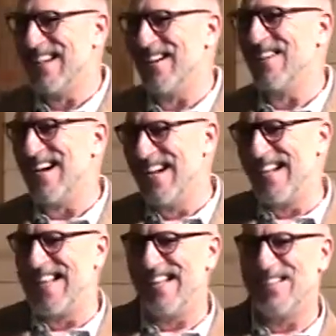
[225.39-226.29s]
All right,
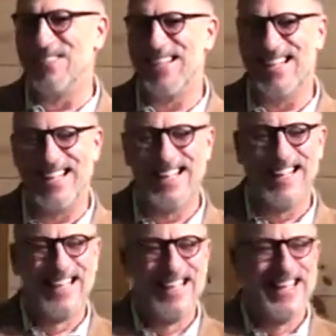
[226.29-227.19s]
amen.